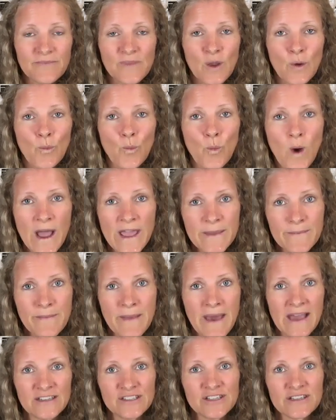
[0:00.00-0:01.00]
White
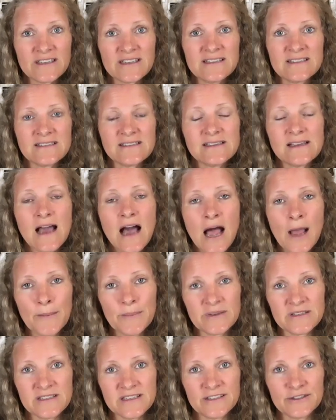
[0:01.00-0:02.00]
magic is the
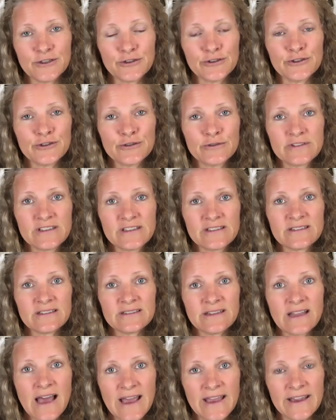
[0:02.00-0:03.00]
opposite. You're using the
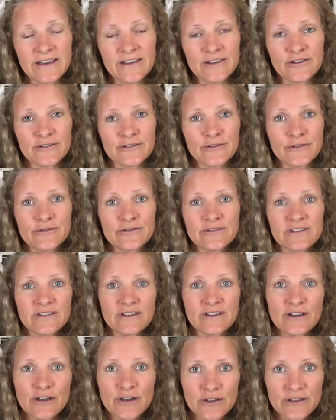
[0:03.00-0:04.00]
light, you're using the
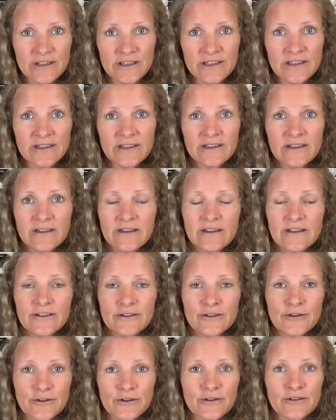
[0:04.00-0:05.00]
good,
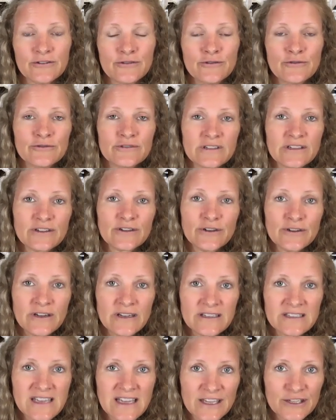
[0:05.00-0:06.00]
you're using good
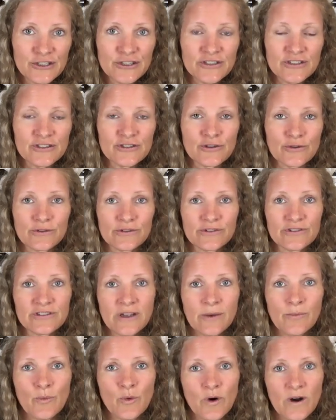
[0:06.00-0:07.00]
intentions towards
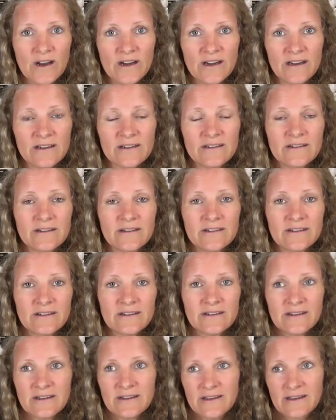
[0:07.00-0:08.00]
someone.
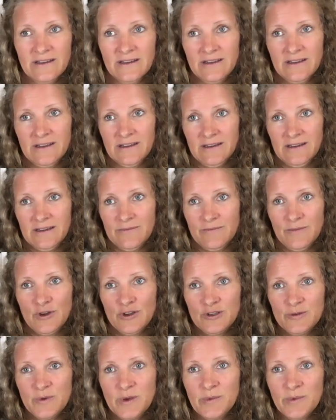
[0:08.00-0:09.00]

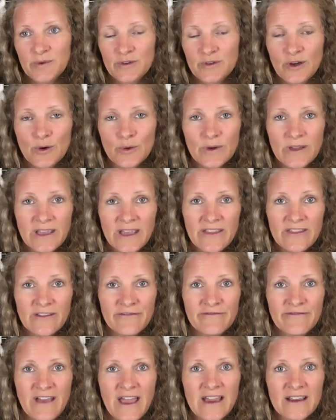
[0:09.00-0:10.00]
Most people don't get the
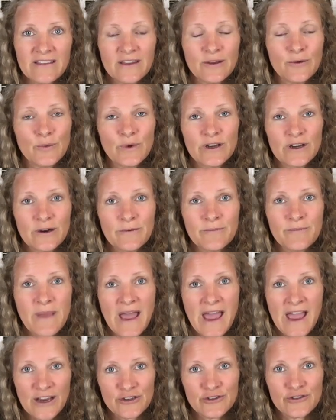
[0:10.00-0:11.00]
fact that we are
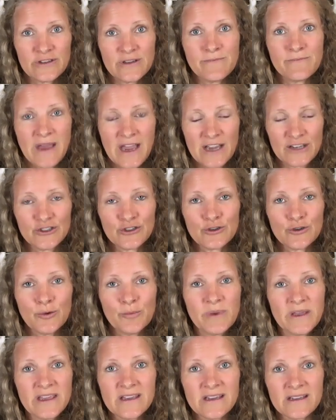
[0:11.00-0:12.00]
actually magical
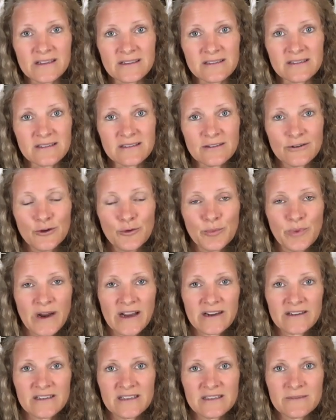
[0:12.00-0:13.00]
beings who
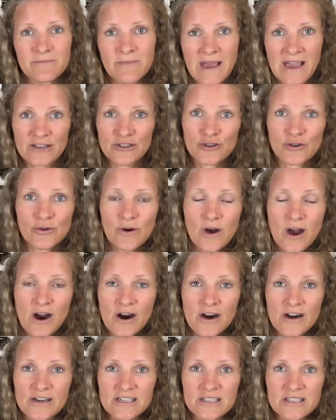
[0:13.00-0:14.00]
practice magical
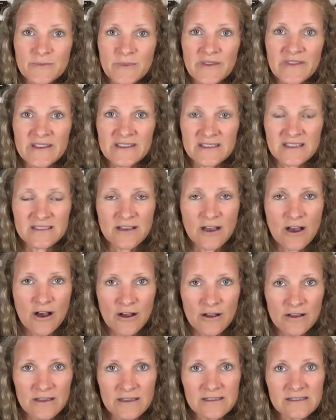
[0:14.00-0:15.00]
arts, but this is
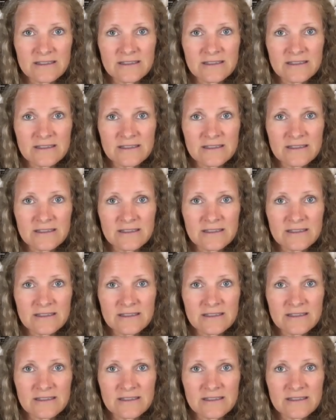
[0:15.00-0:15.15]
all